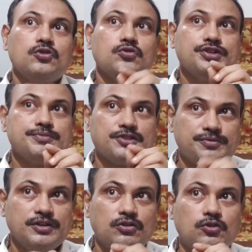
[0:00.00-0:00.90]
which must
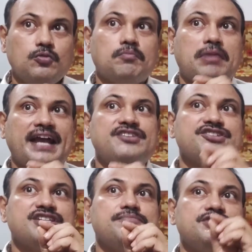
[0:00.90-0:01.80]
be equal to
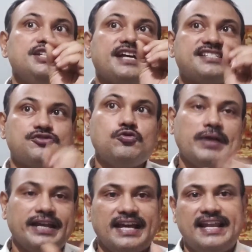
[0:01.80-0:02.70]
minus mg x2
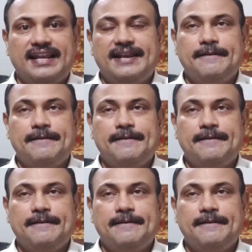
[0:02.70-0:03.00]
by L,